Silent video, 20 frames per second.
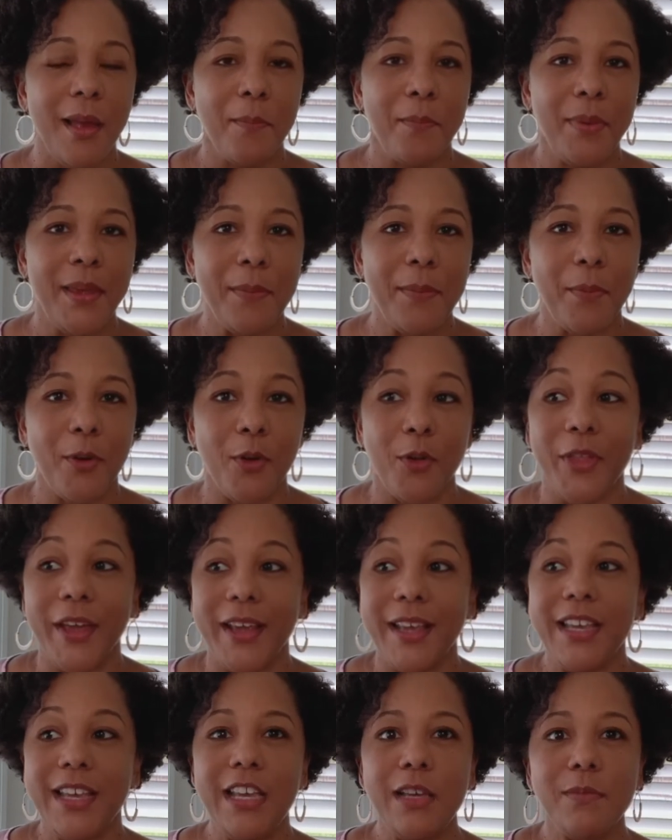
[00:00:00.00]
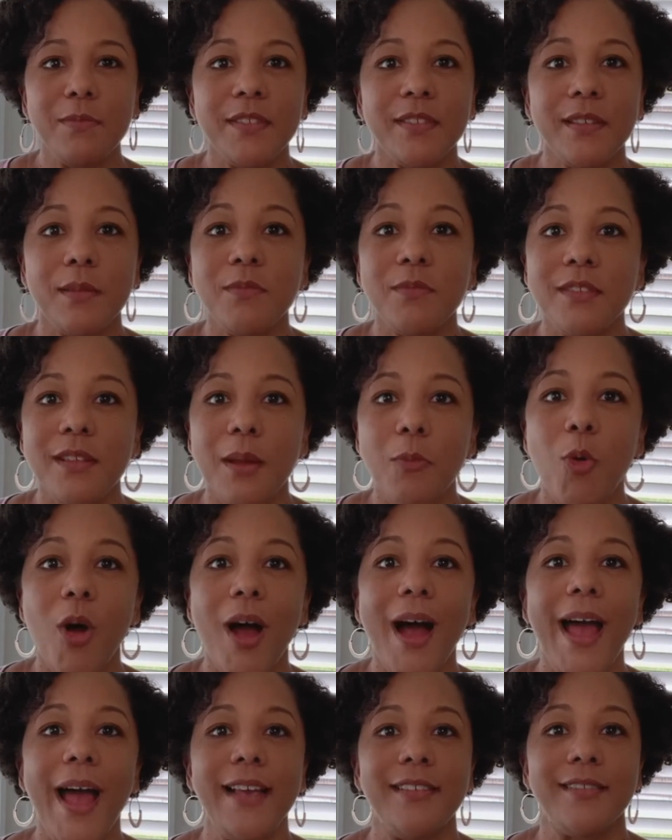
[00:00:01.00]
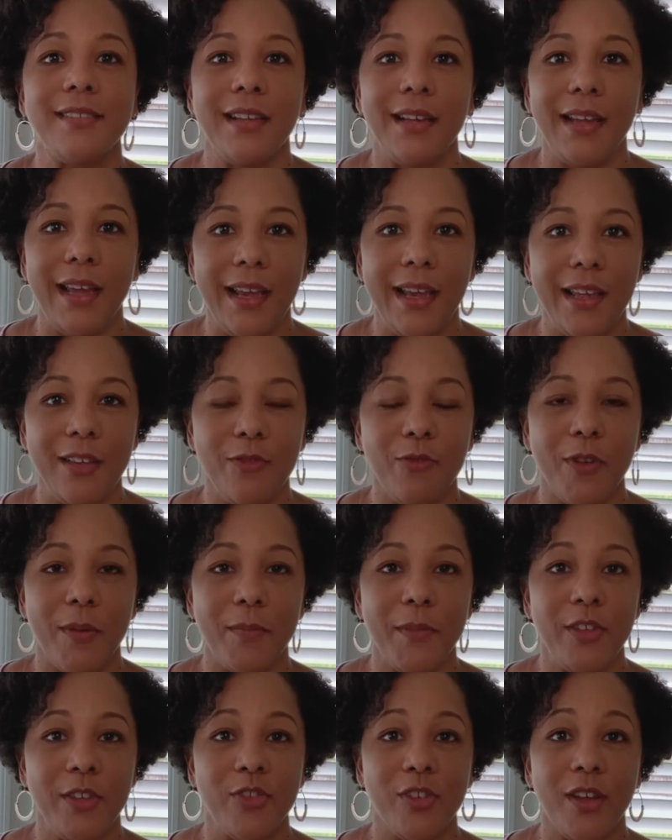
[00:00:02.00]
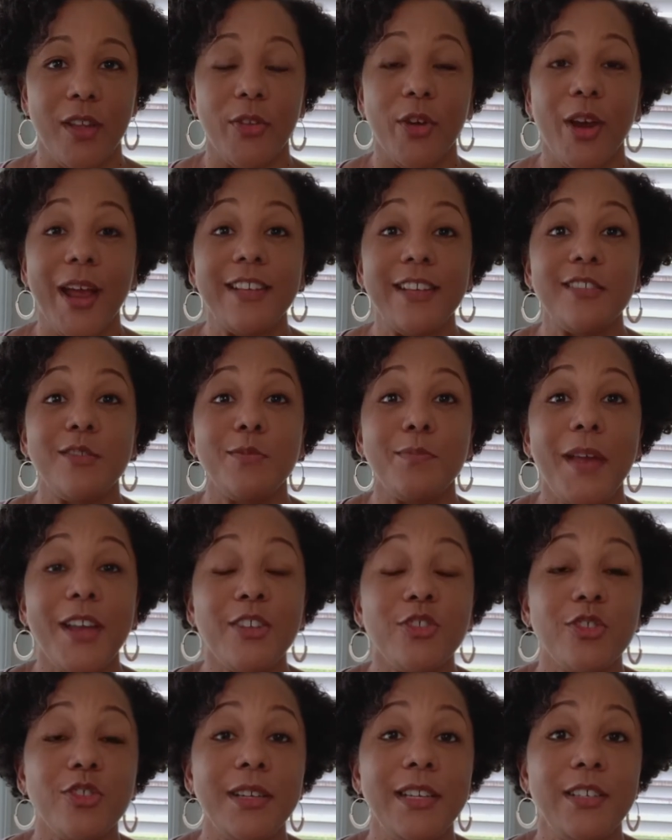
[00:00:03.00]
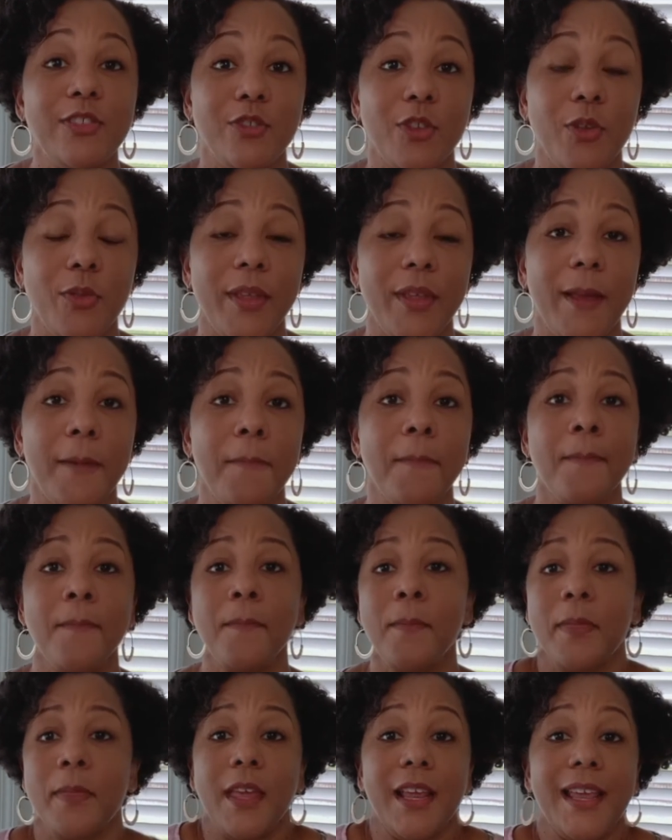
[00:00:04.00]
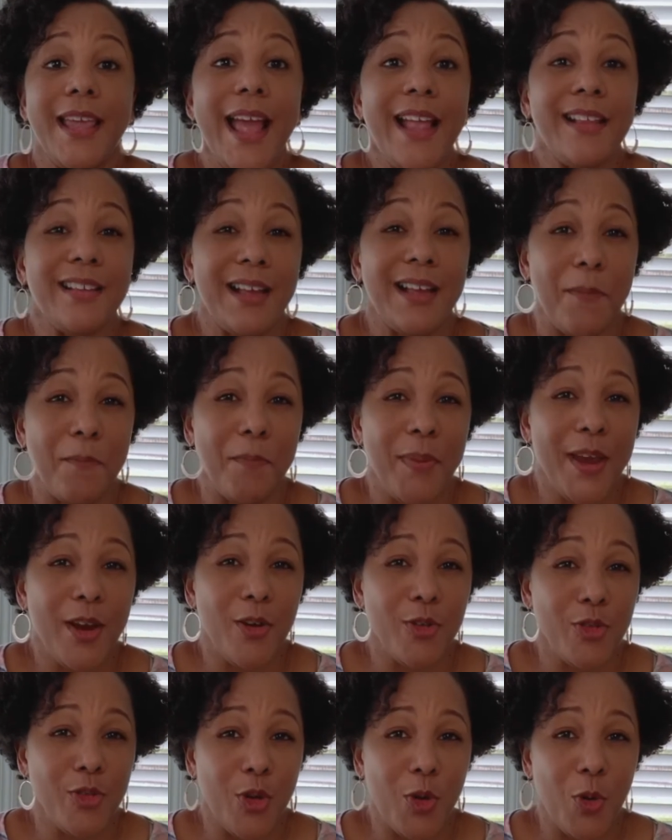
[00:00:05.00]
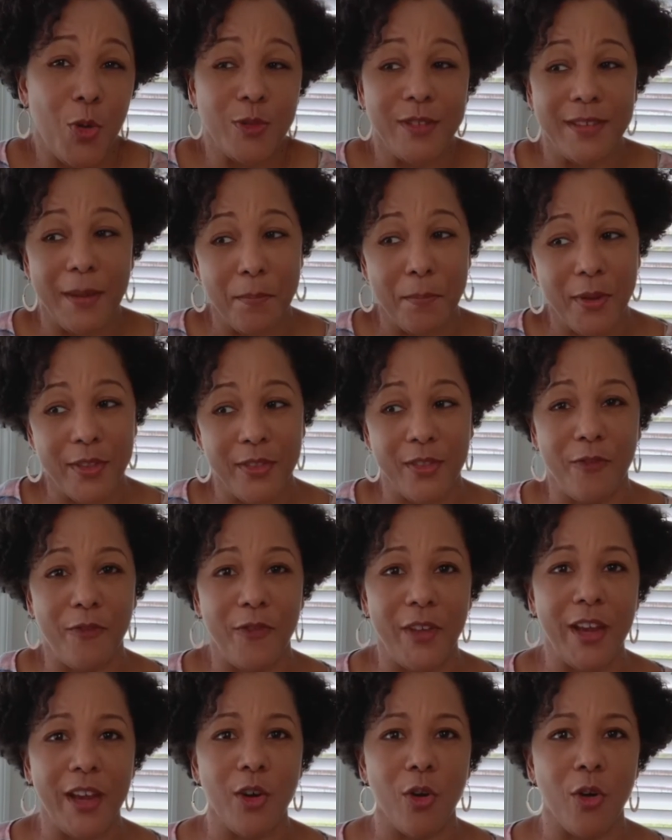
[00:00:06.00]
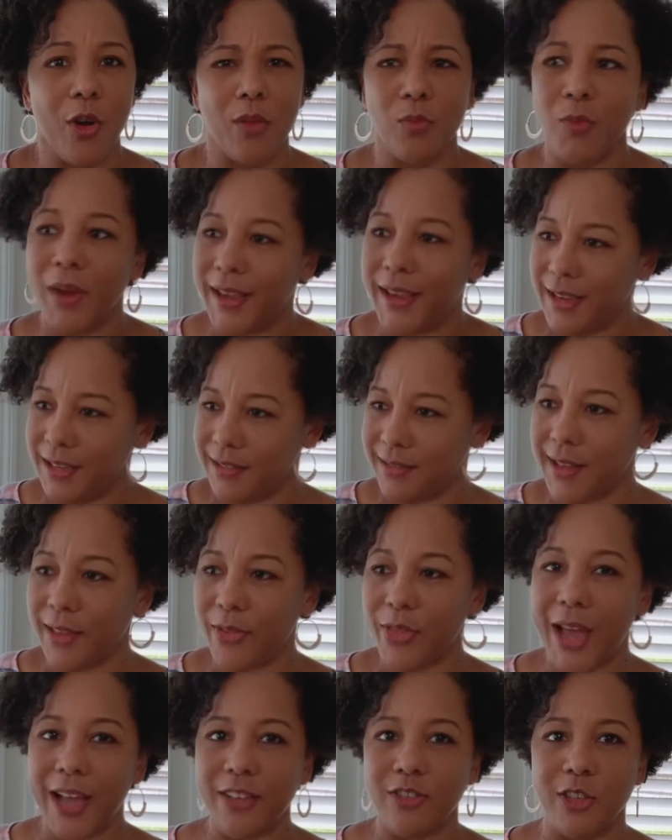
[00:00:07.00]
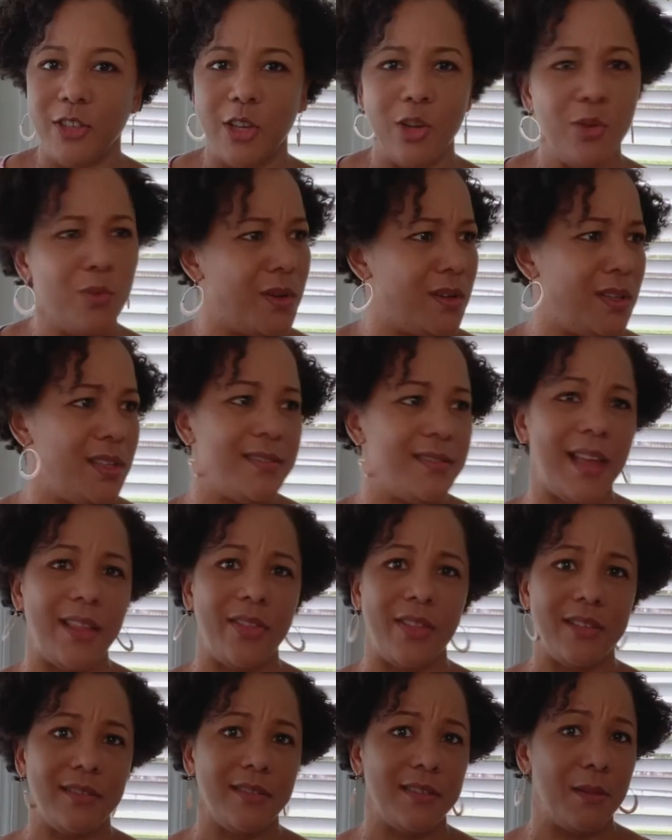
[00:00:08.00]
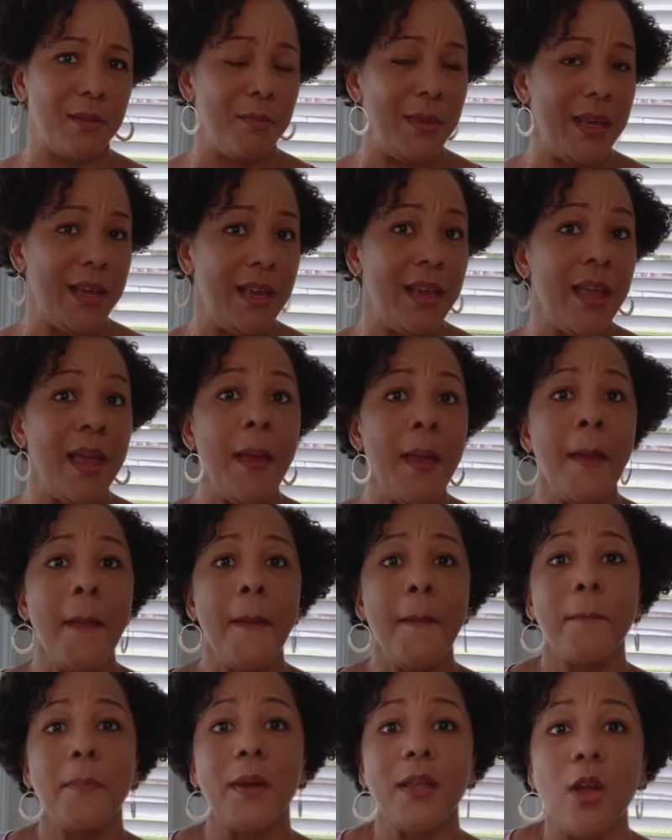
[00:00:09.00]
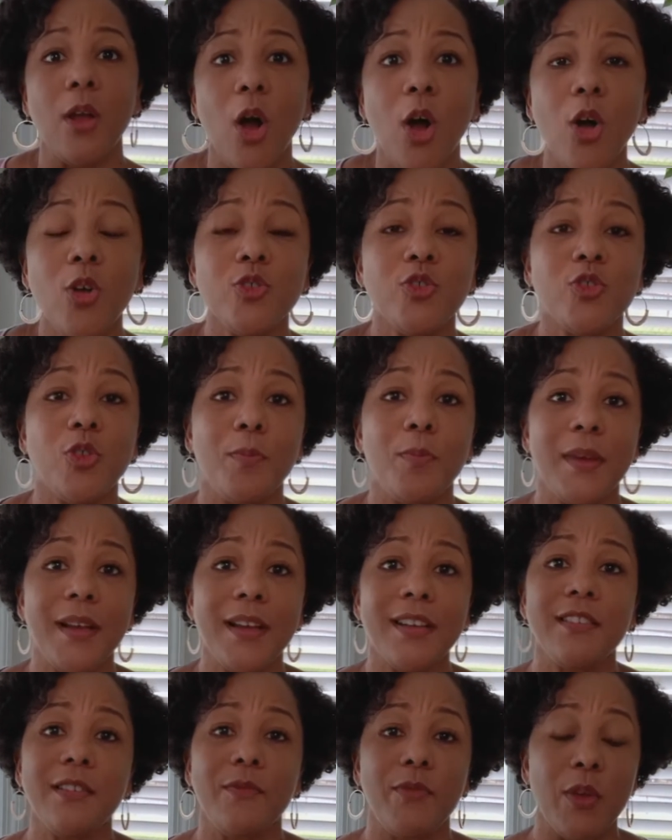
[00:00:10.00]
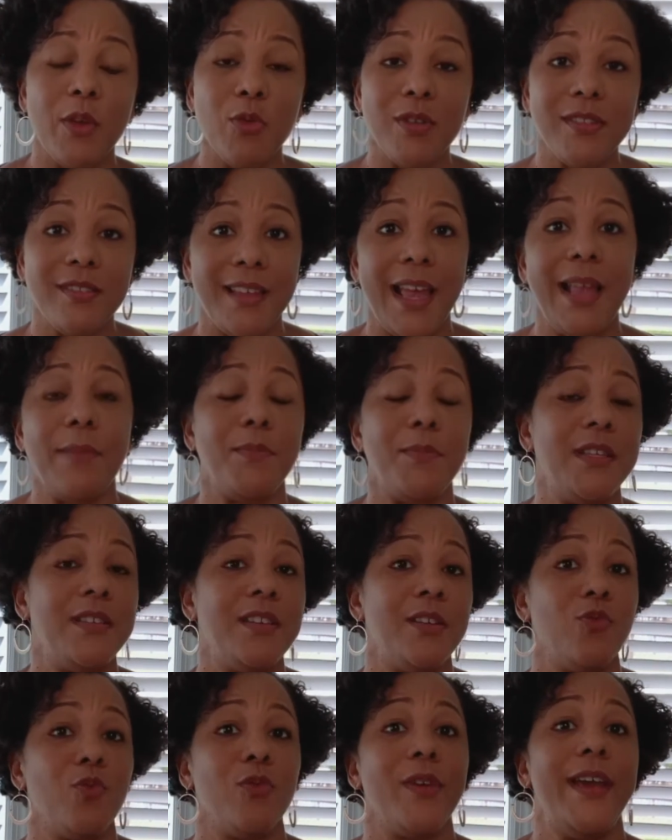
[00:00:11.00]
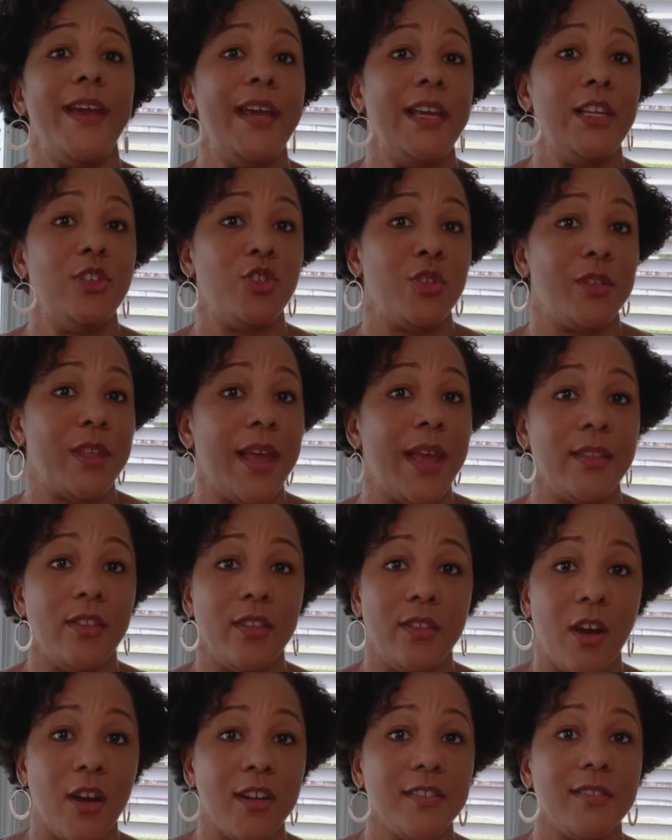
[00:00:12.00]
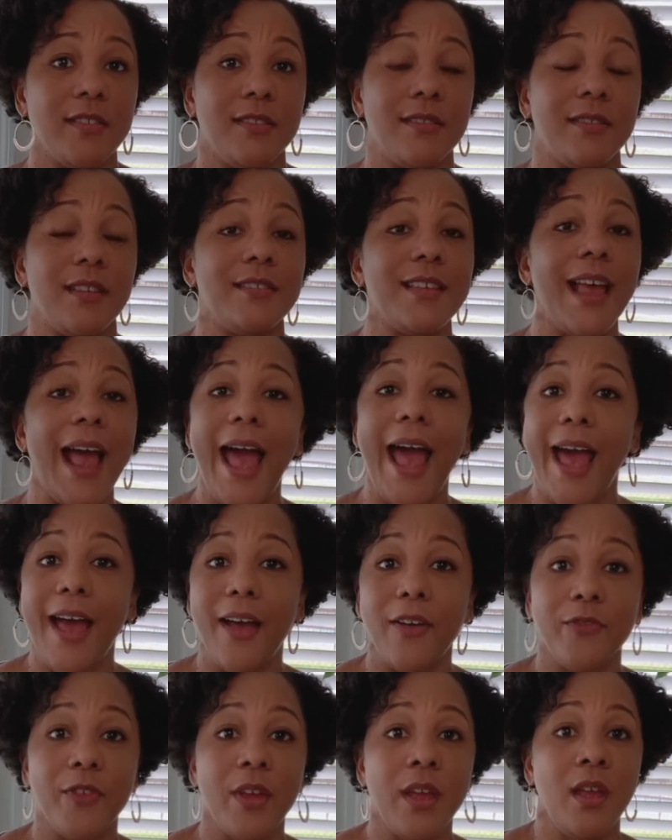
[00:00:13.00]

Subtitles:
people that keeps them somewhat isolated from each other, especially so that they can't compare notes and put the finger on, wait, he said that to you, well, he said this to me. But also because of the resentment and rage that narcissists have